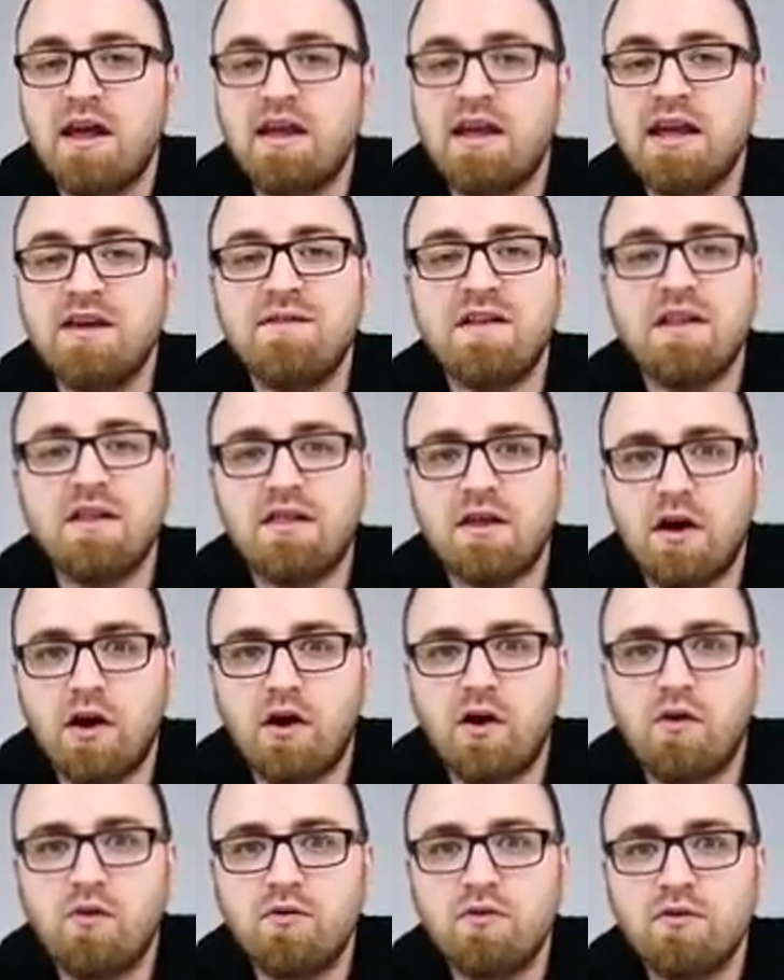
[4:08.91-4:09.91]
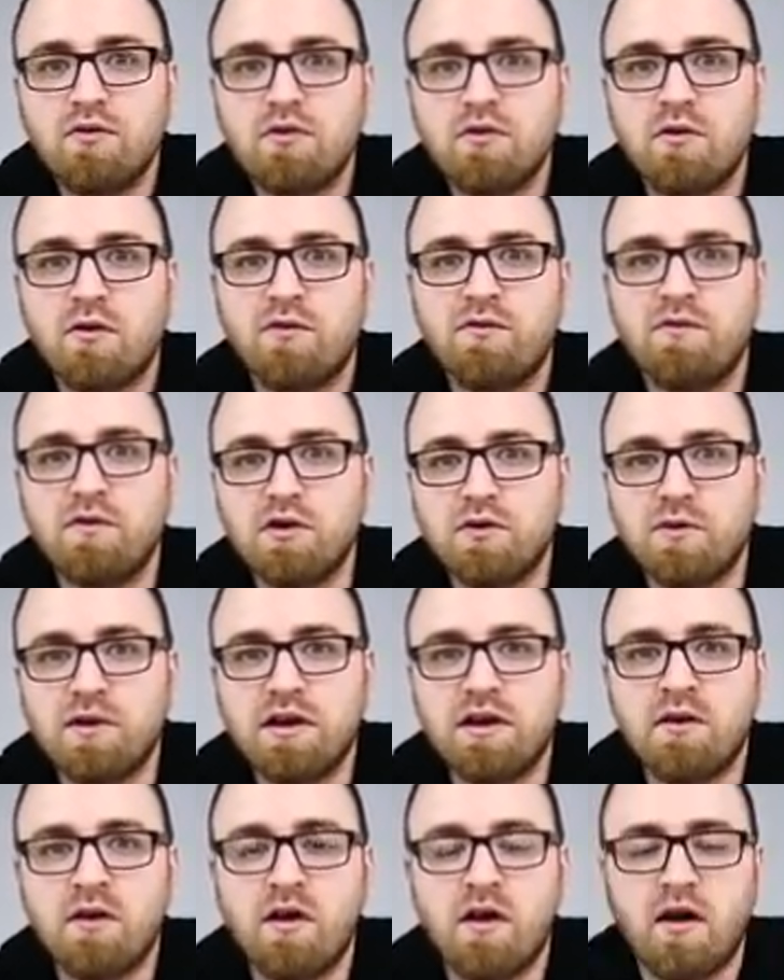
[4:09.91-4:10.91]
even though you're
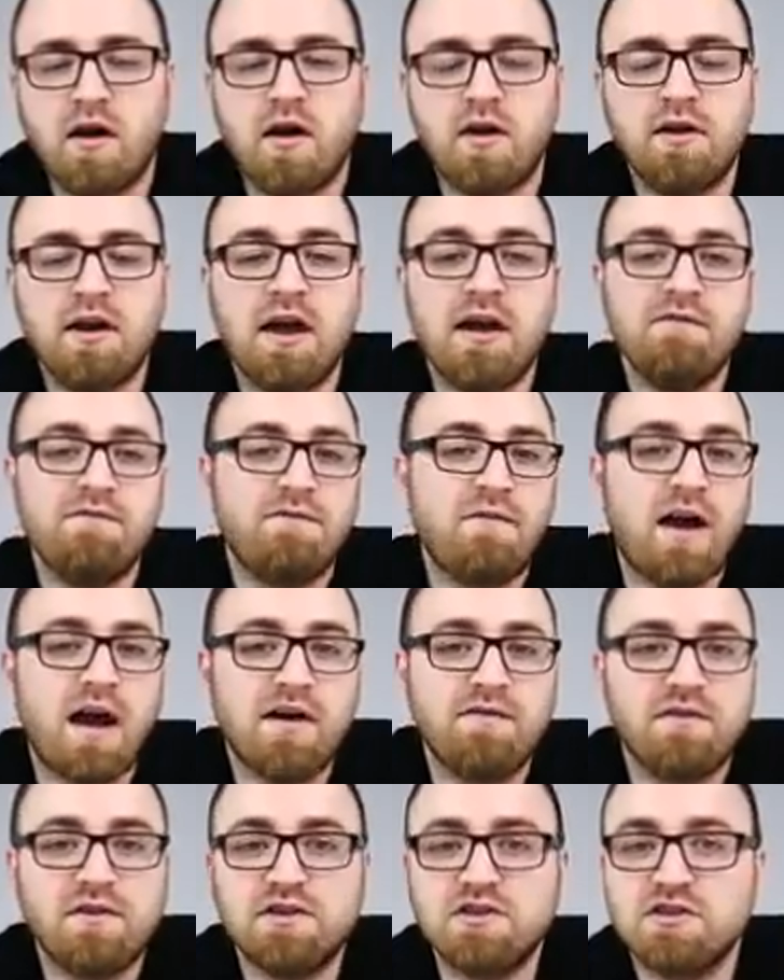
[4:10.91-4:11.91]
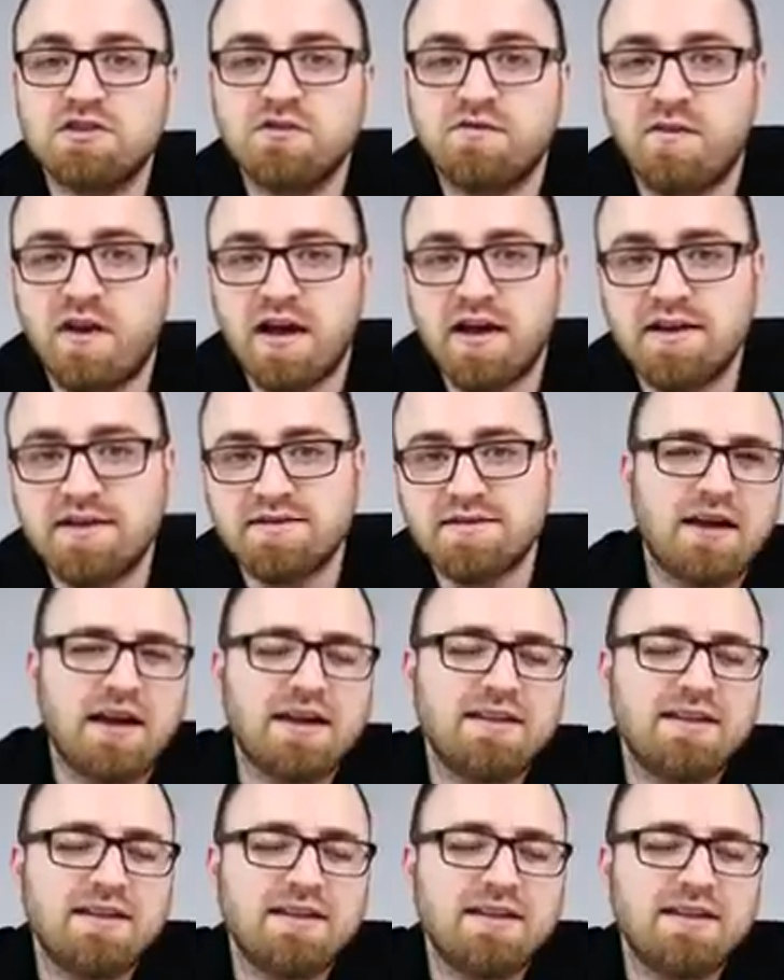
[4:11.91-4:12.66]
viewing on a 5-inch device.